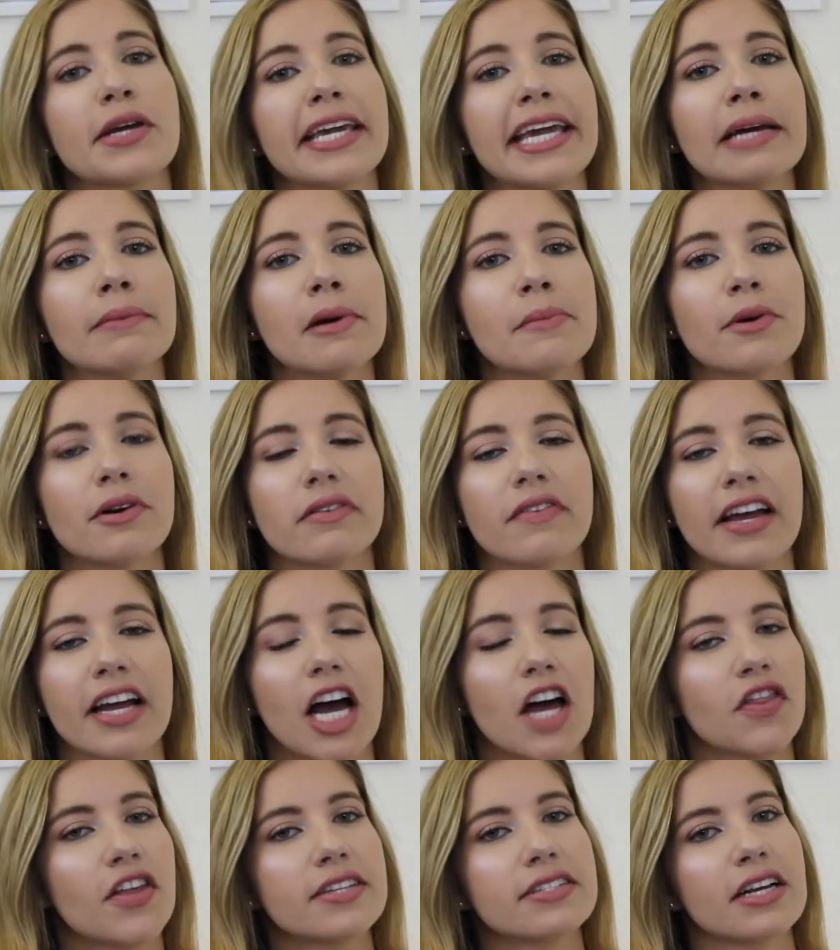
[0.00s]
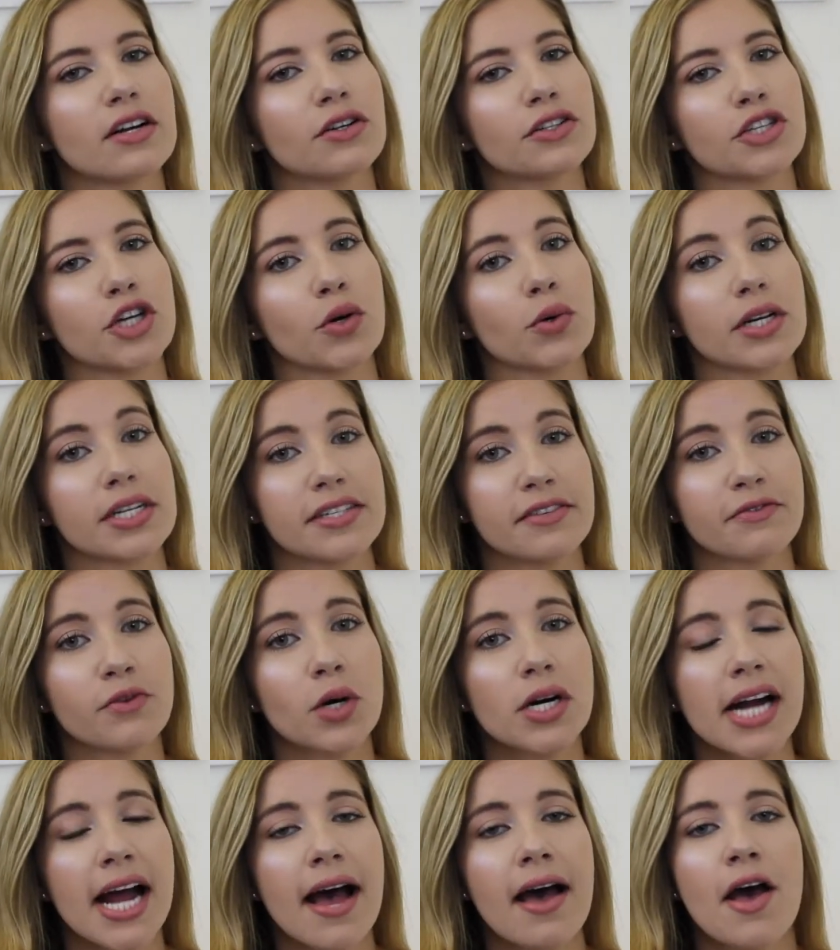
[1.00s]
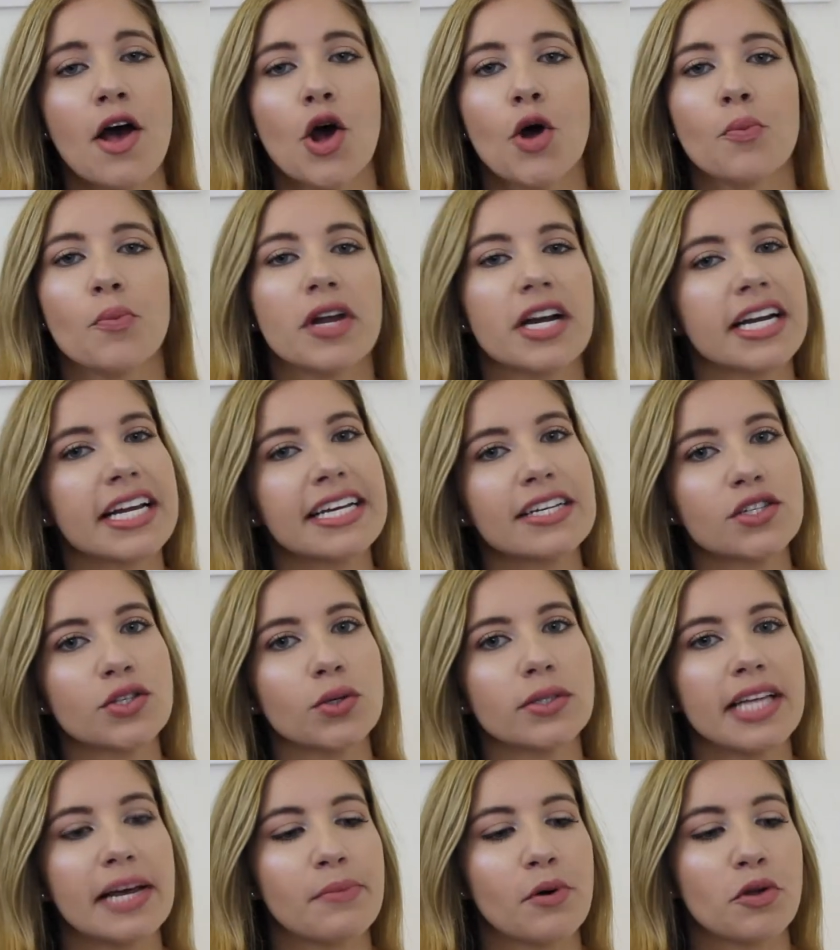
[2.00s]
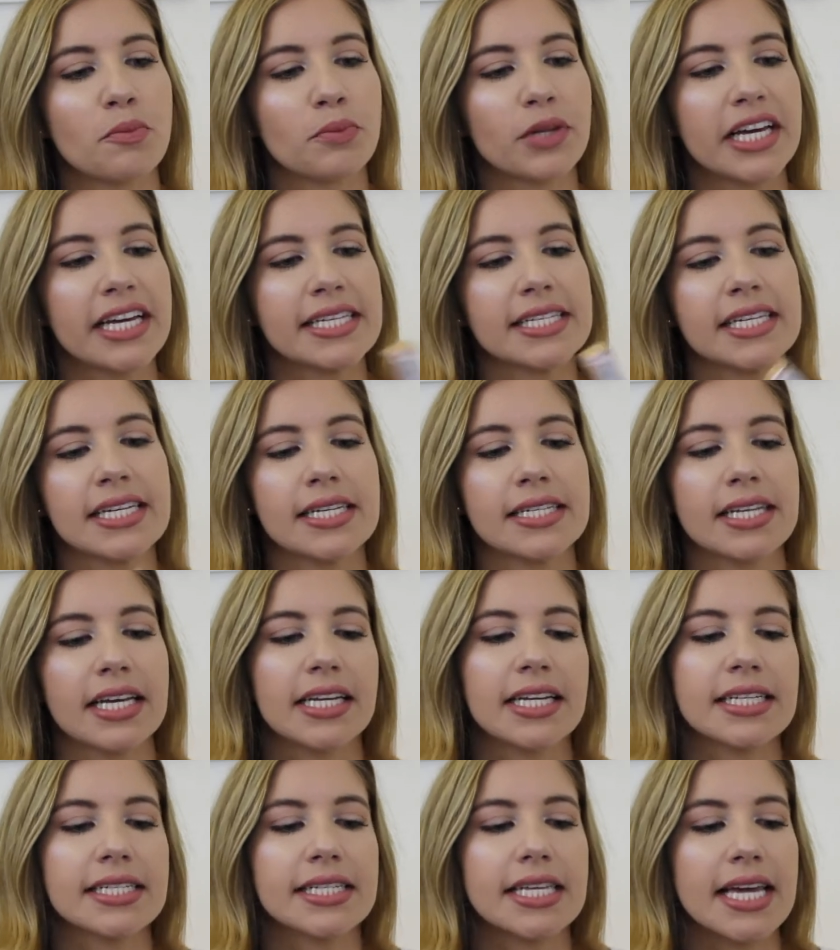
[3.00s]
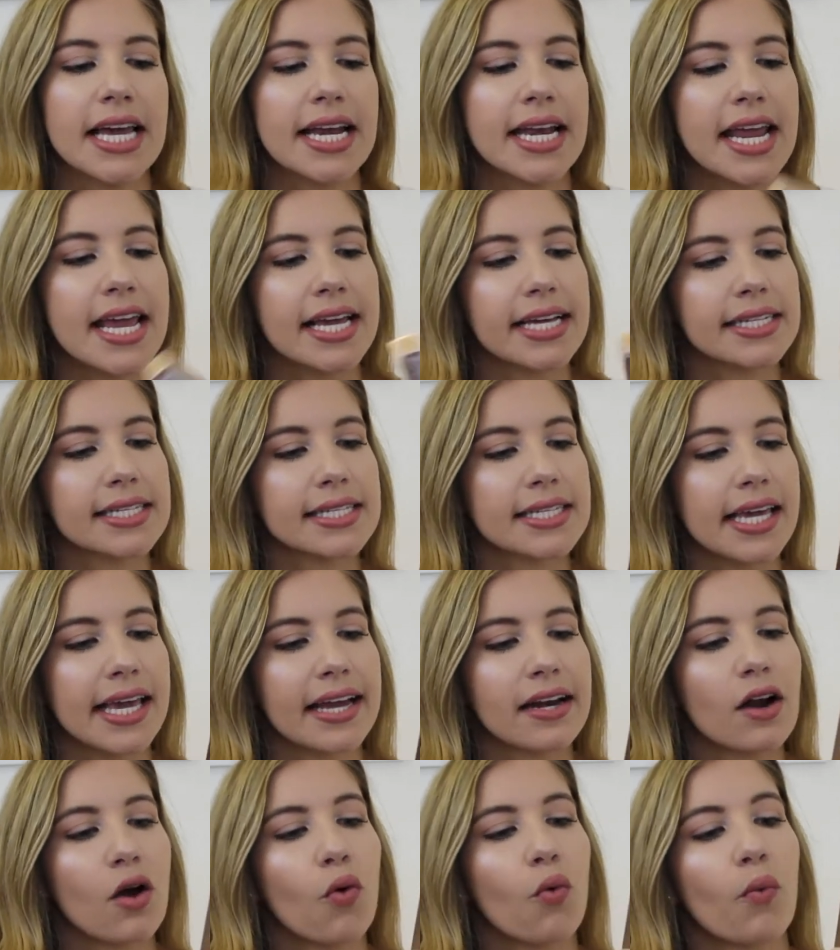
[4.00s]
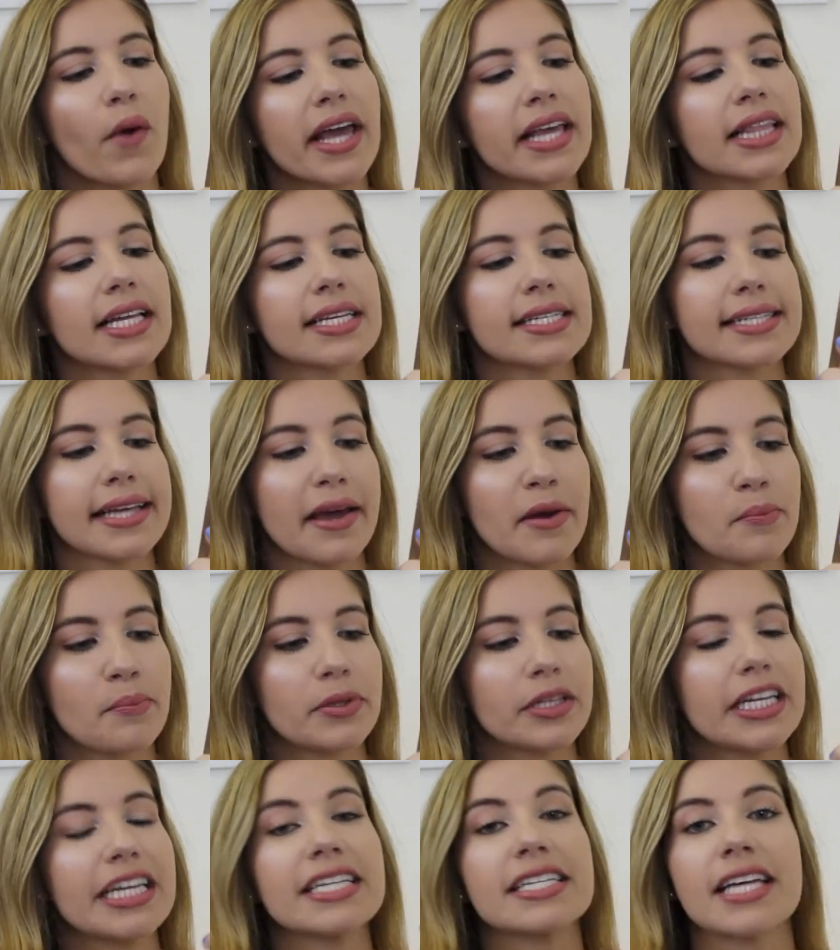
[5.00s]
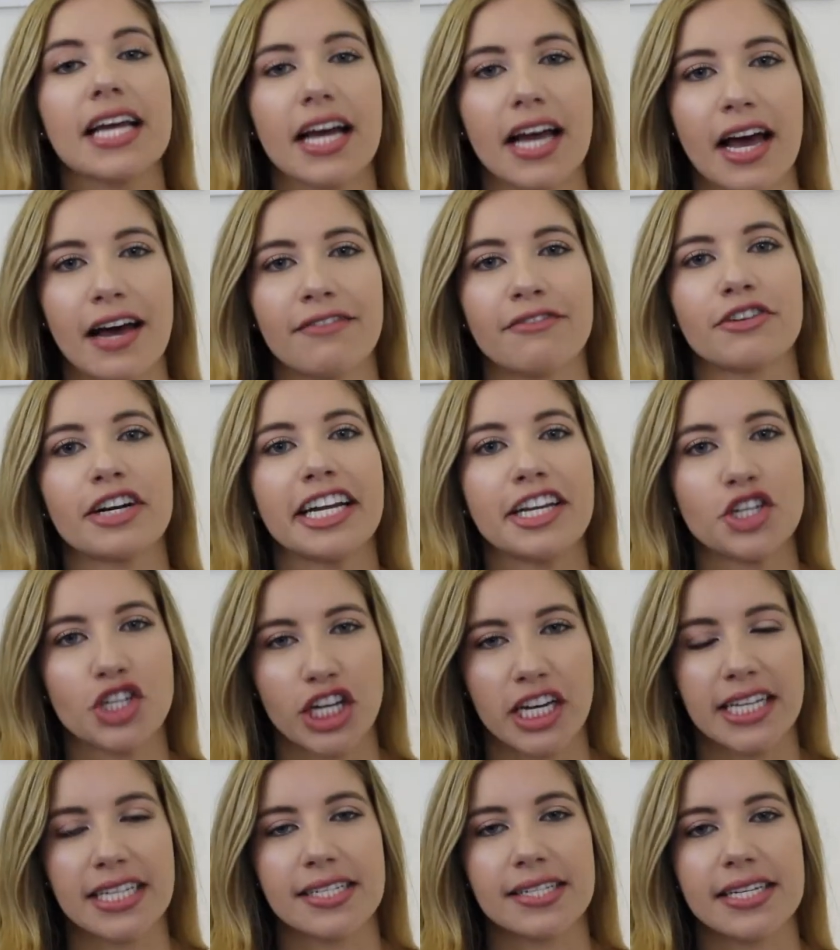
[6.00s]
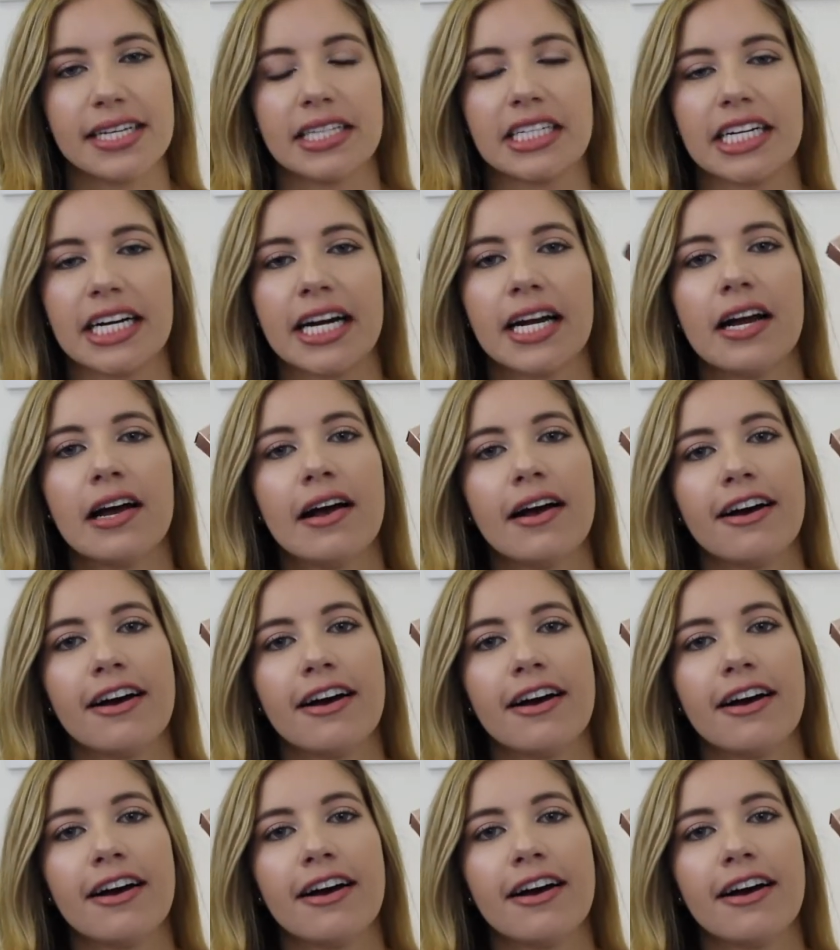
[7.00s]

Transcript: I can't remember if I got this at Ulta or Sephora, but it is sold at both places. It is the Naked Skin Weightless Complete Coverage Concealer.